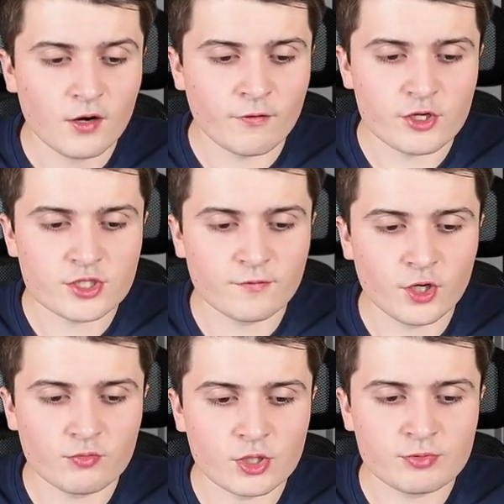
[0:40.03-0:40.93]
First of
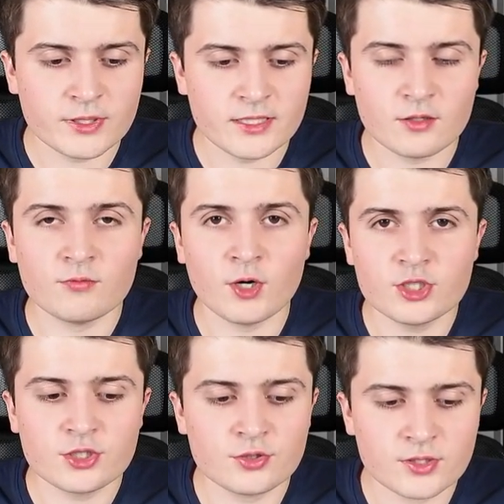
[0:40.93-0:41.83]
all, what we
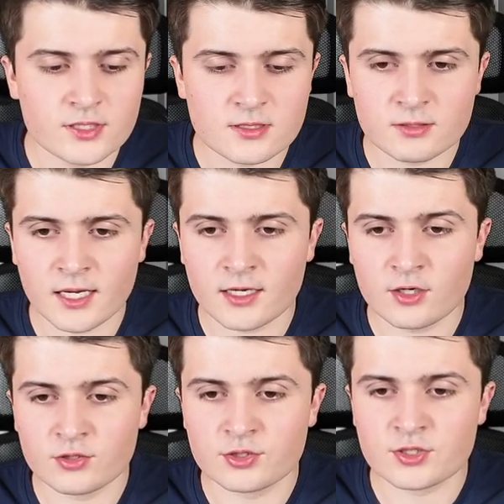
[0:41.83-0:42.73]
want to do is I
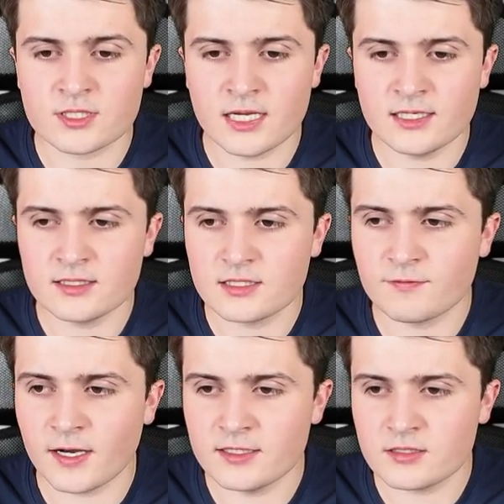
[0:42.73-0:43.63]
go to Settings,
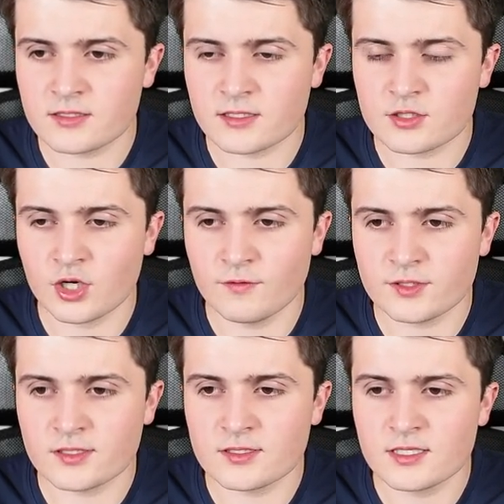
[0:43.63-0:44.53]
Devices and
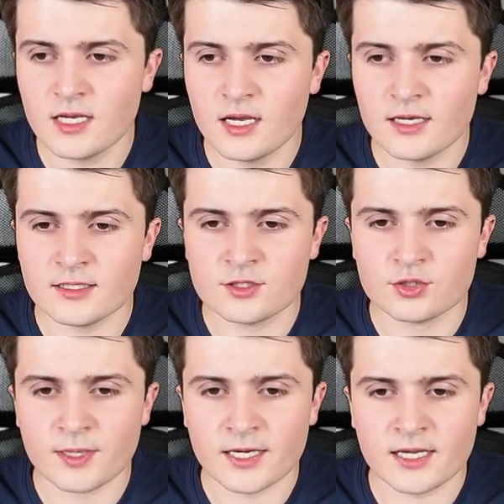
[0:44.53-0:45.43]
Services and
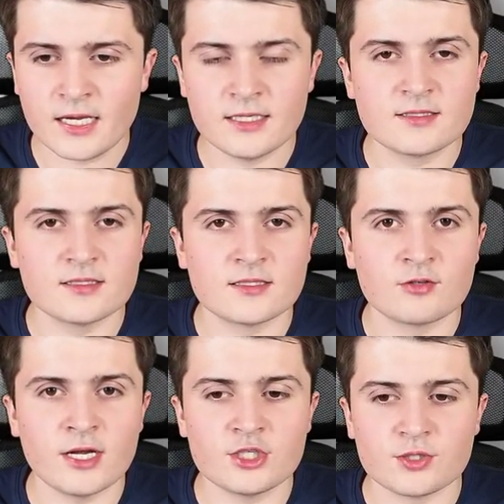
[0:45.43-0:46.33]
into my KNX
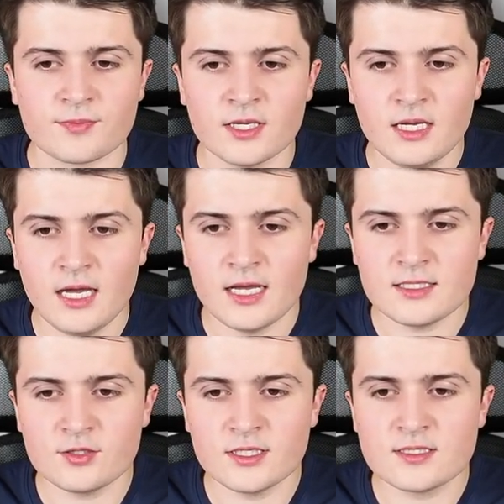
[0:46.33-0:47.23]
integration.
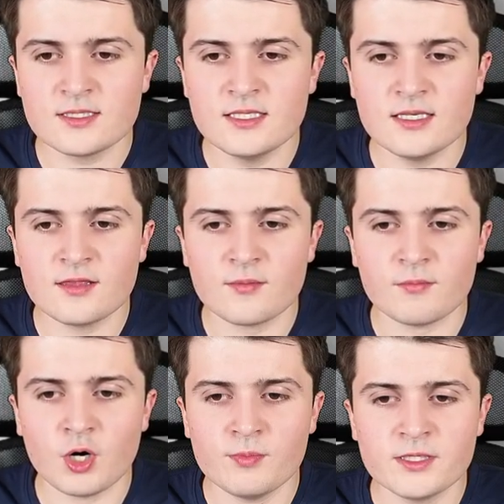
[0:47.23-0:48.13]
As you can see in the
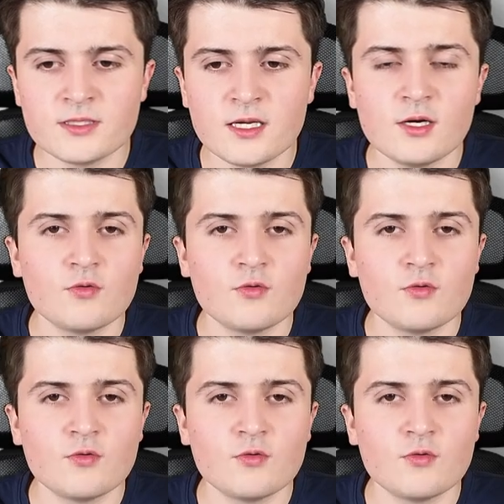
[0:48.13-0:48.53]
moment,